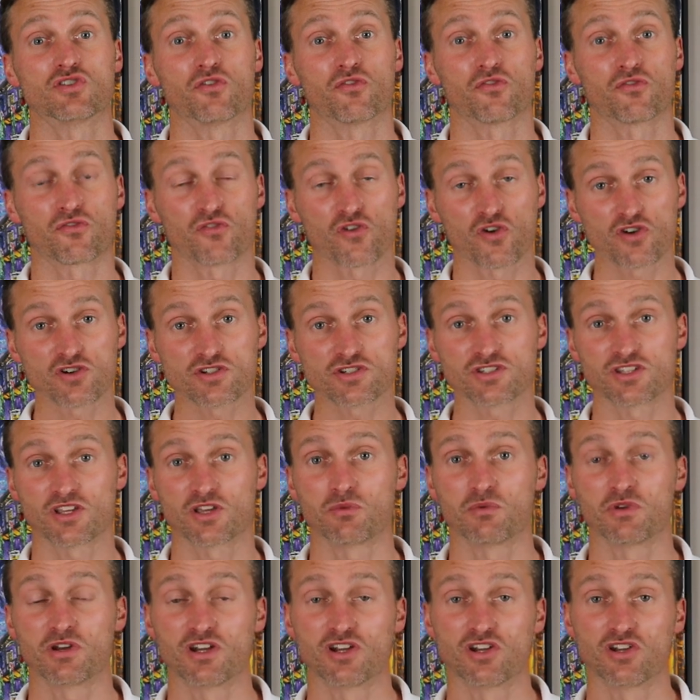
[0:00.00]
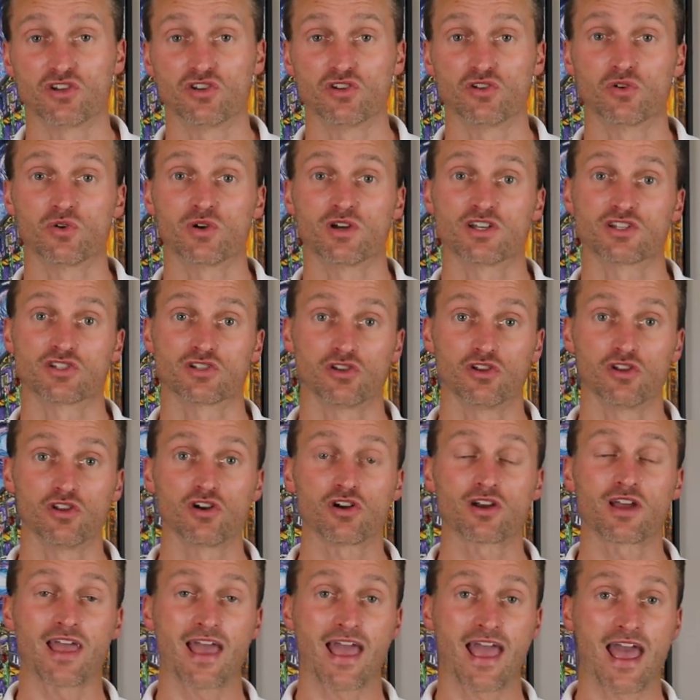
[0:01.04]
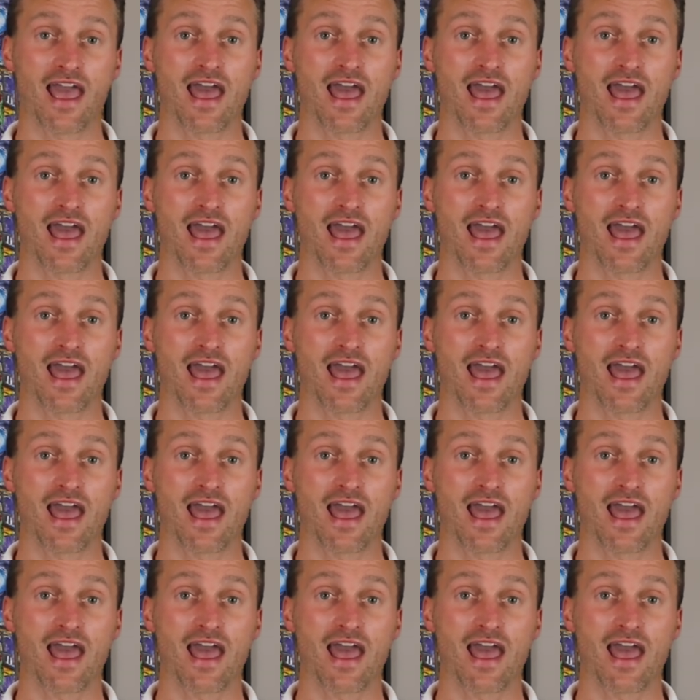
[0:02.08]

the first thing we need to do is look